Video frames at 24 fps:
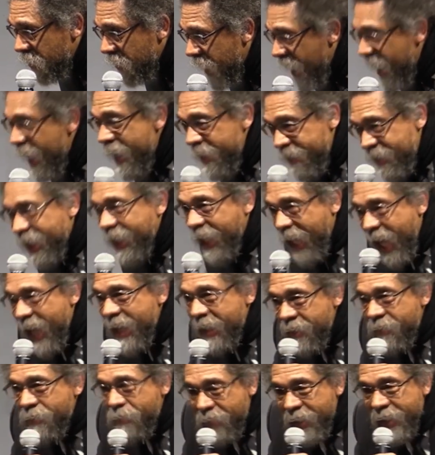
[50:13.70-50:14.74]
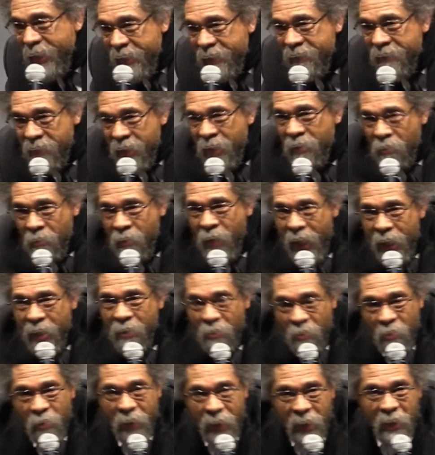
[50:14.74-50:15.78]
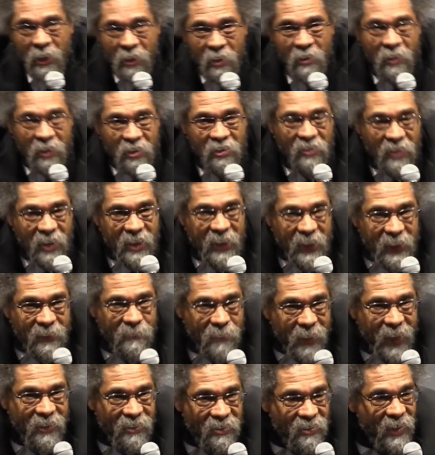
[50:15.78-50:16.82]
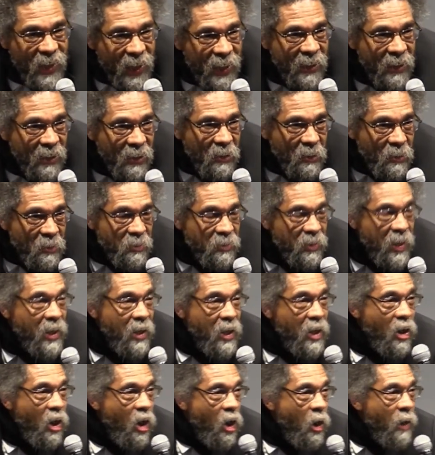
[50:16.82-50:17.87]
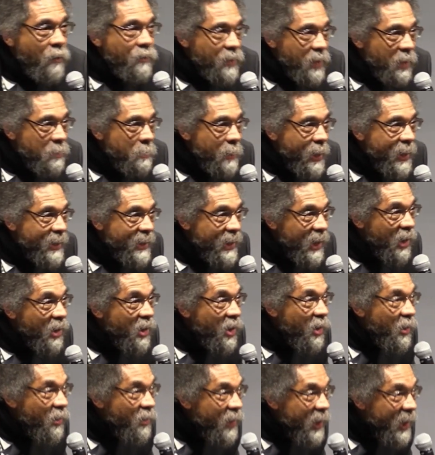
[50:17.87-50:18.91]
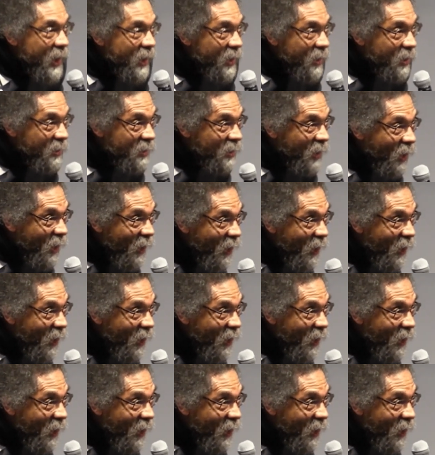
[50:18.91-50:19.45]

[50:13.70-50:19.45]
the kind of things that right-wing Christian evangelicals often make their careers on.